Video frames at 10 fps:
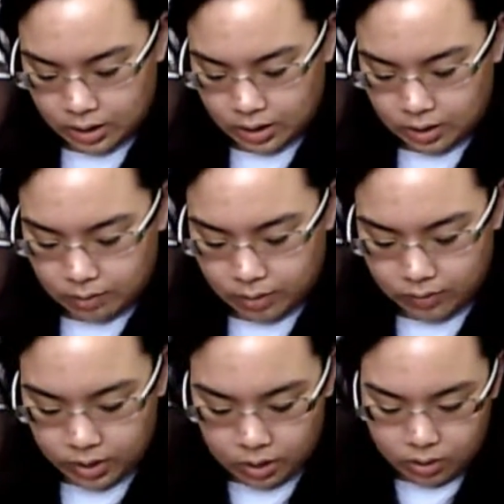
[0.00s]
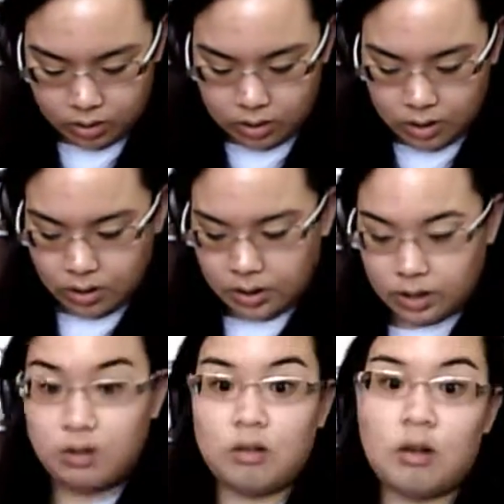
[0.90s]
edited my videos a lot,
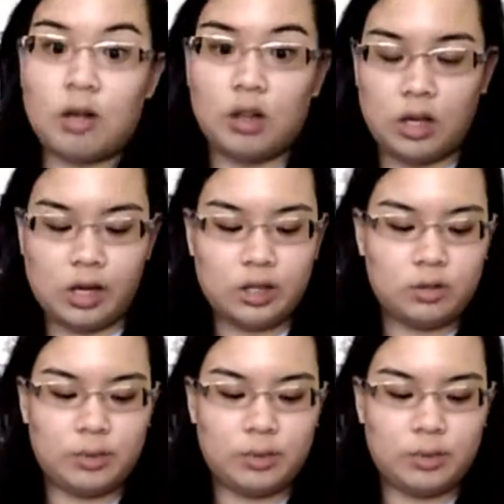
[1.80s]
like a lot,